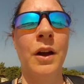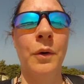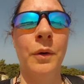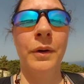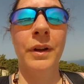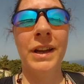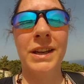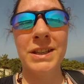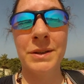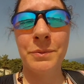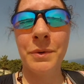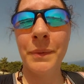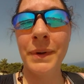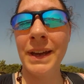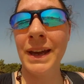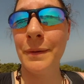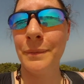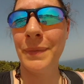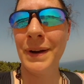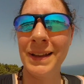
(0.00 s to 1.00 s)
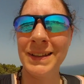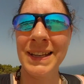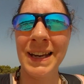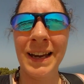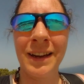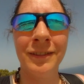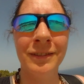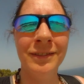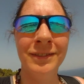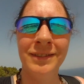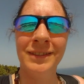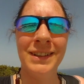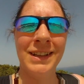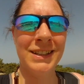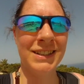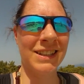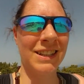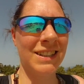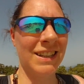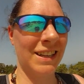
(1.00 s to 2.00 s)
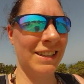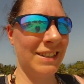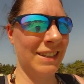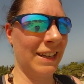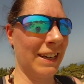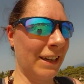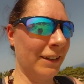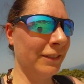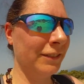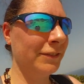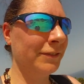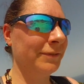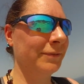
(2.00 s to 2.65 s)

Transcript: Well, I should probably head back down into the centre now,